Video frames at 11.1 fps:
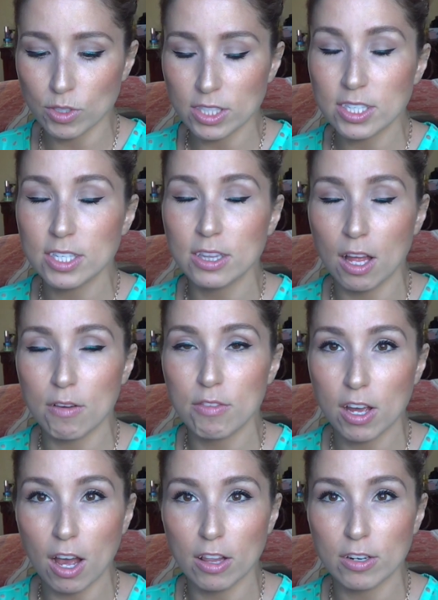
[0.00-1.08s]
really love
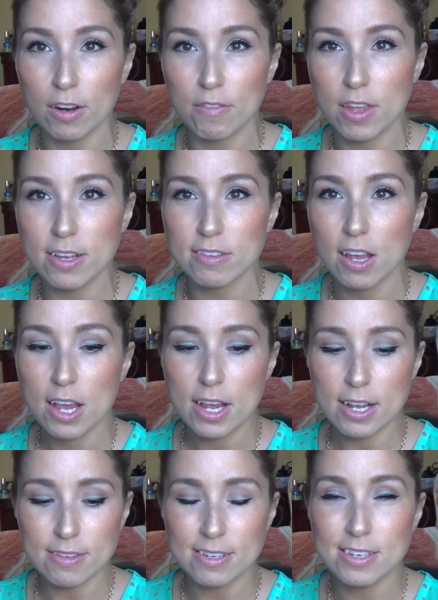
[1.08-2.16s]
the color of this.
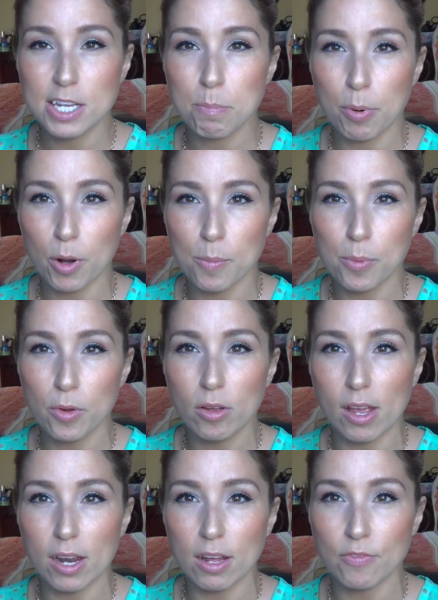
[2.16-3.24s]
It's a deep
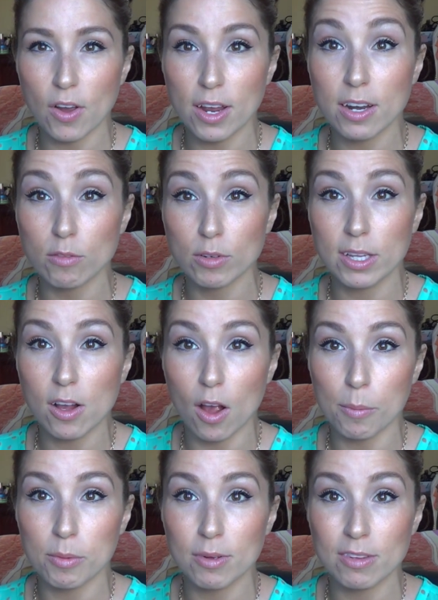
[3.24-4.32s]
purple, and I find it really
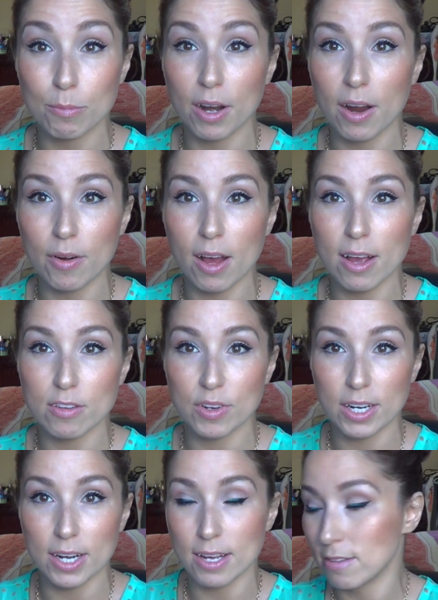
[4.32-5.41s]
complements brown eyes
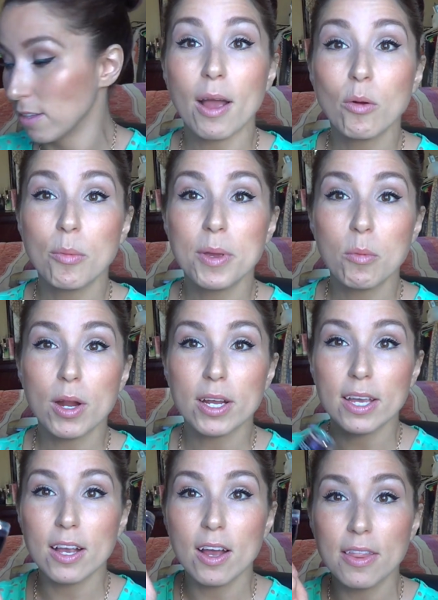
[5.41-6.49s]
very nicely. I will be
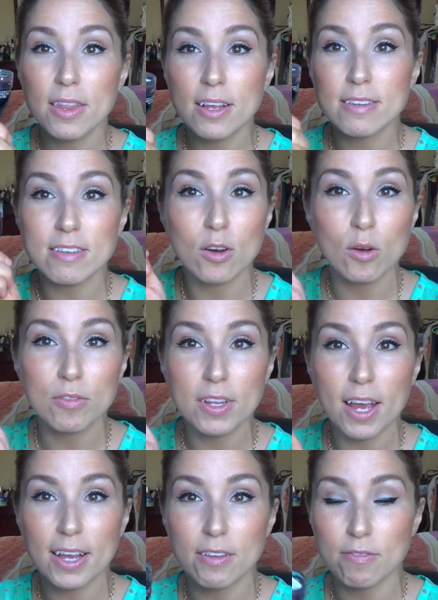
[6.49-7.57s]
working on this, and
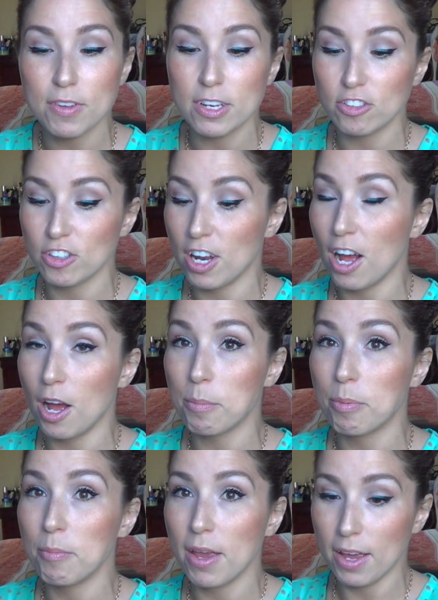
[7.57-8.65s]
hopefully I can finish it
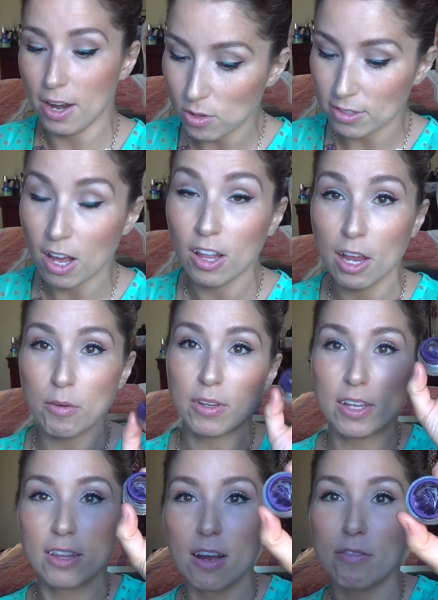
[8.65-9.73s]
up. Man, you can tell I
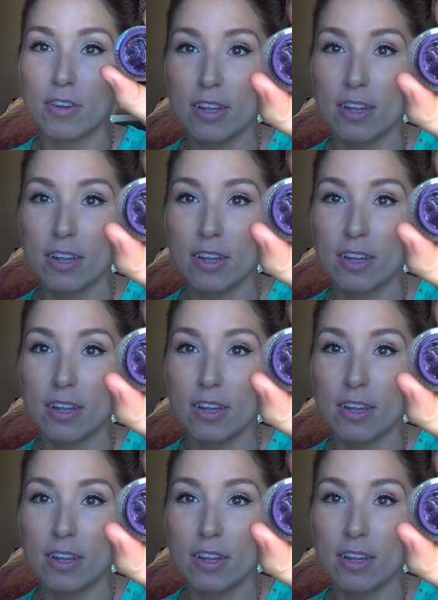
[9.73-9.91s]
really loved